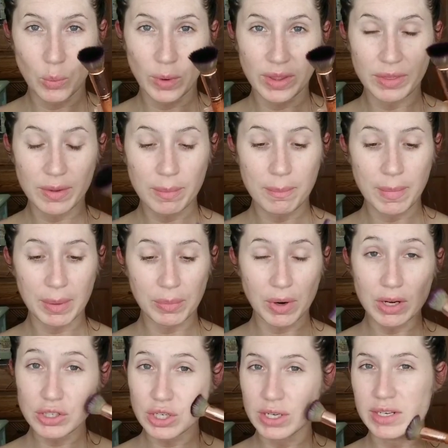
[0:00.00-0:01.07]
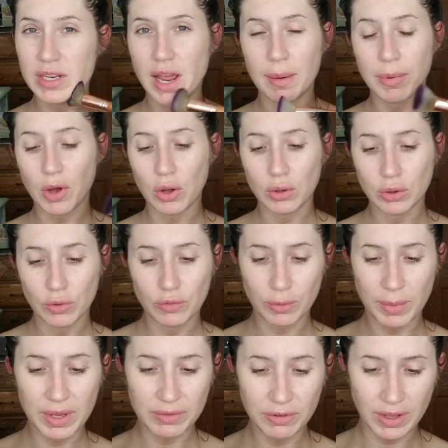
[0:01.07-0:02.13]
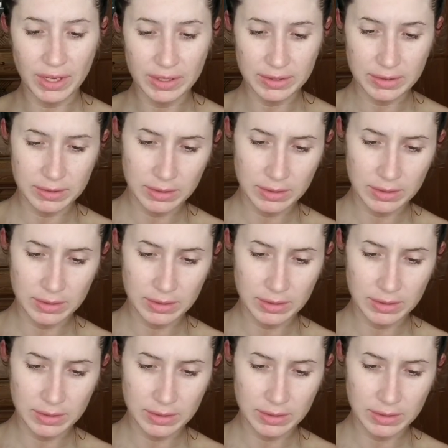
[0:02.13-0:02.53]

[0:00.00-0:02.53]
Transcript: with my brush and dab it all over my face.